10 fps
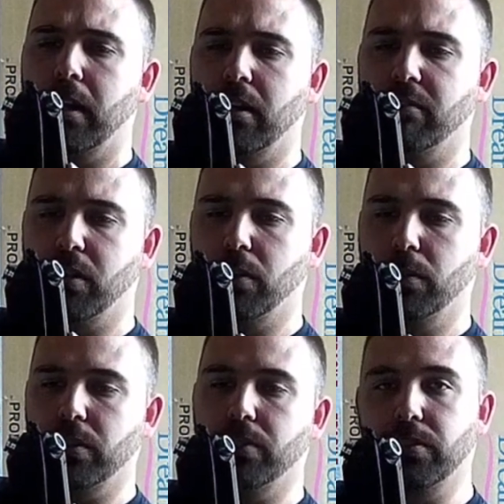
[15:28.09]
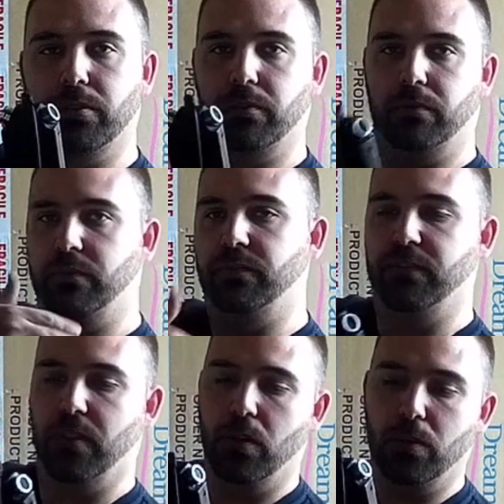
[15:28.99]
Recorders
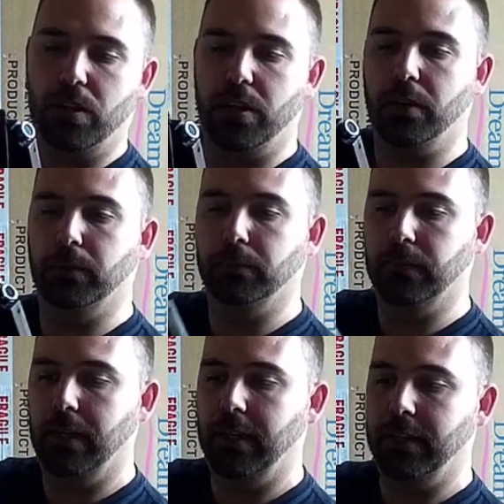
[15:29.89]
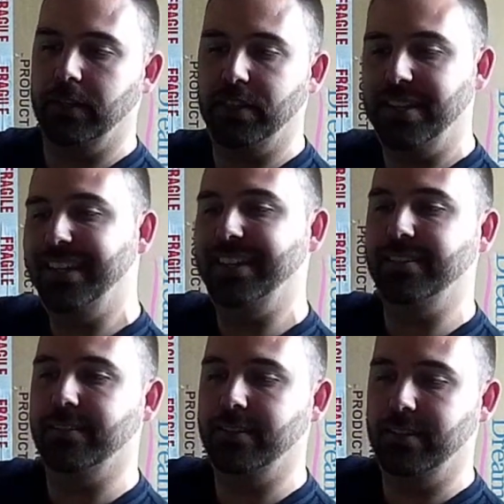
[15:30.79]
for audio. The thing
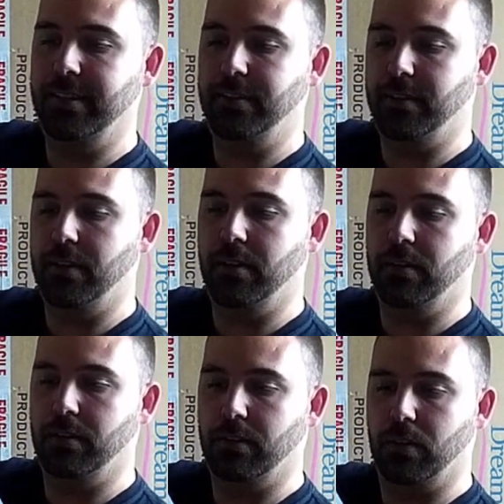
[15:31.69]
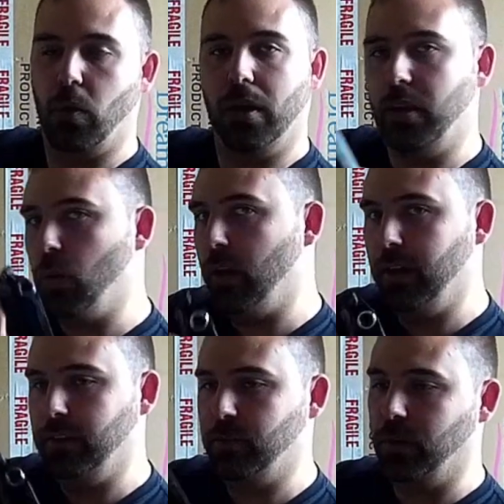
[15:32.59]
is that these are quite
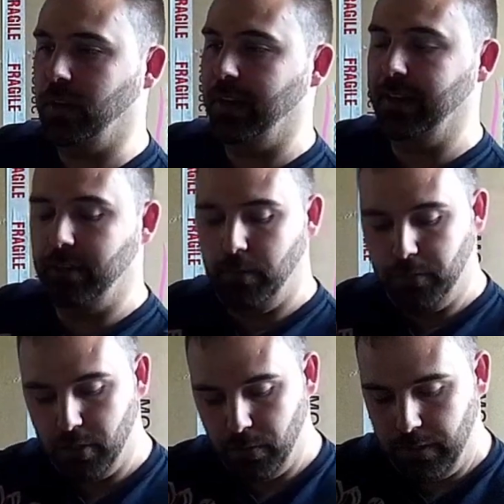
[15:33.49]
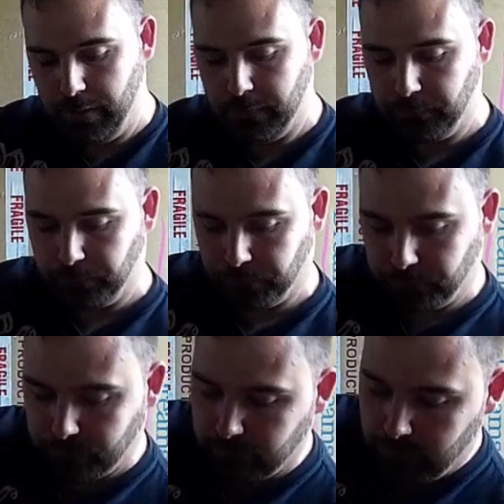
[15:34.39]
quiet, so what I end up doing
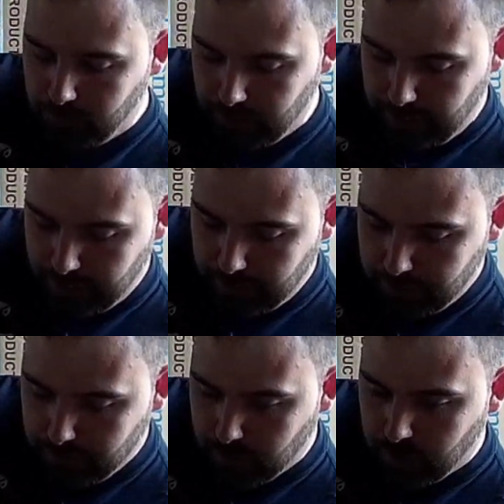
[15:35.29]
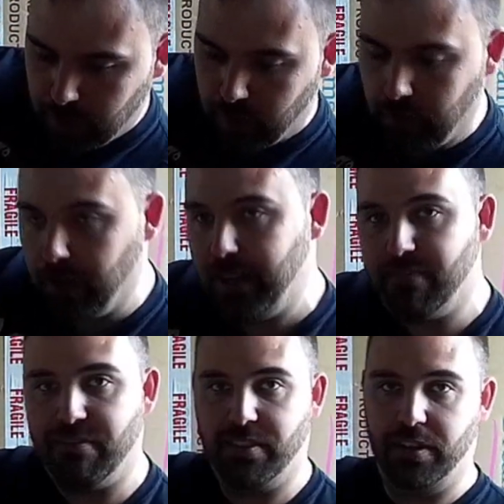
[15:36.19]
is I line
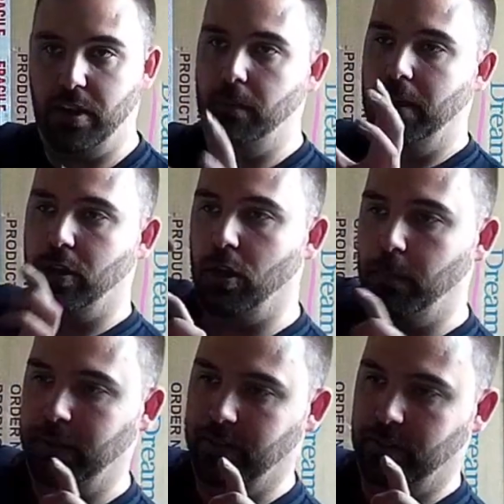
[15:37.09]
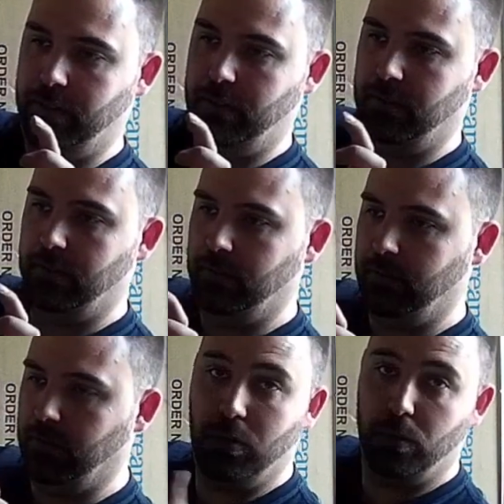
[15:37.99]
everything up, I copy the
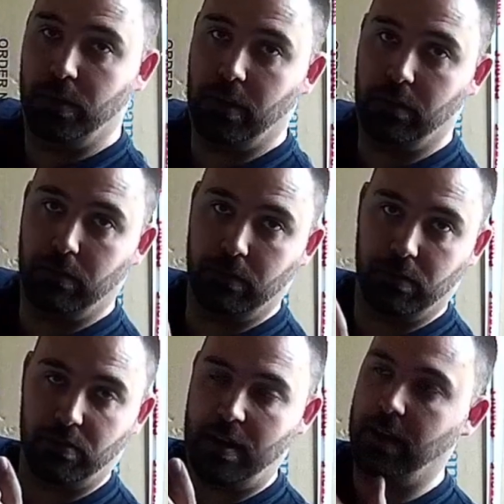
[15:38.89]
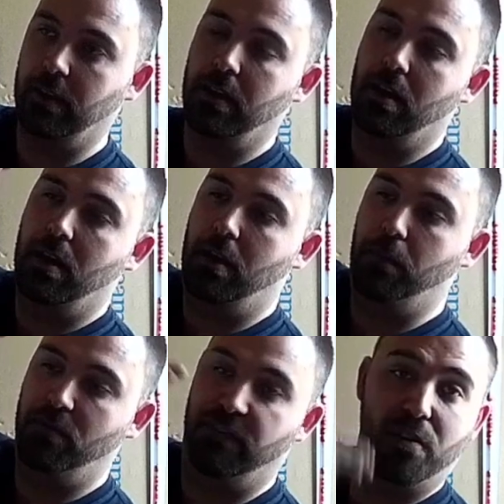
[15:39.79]
audio track, I
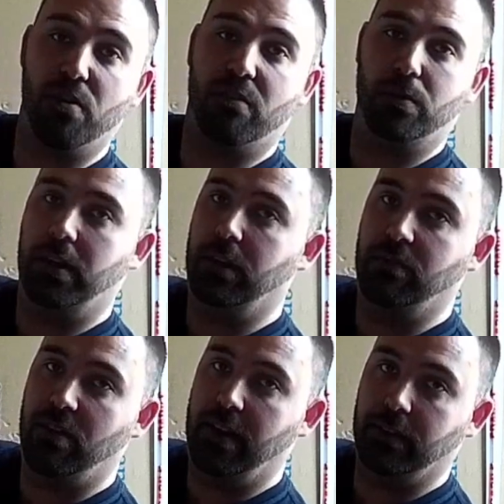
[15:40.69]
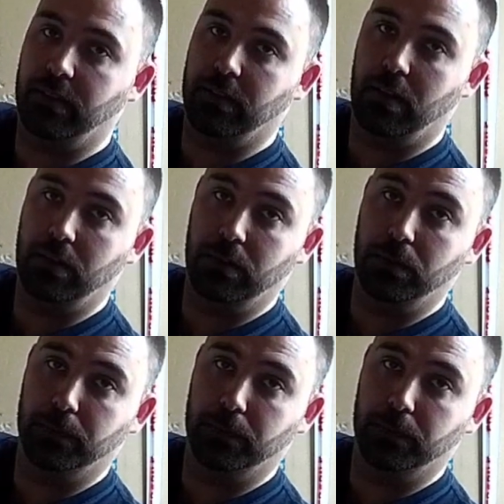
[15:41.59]
put 4 audio tracks in total,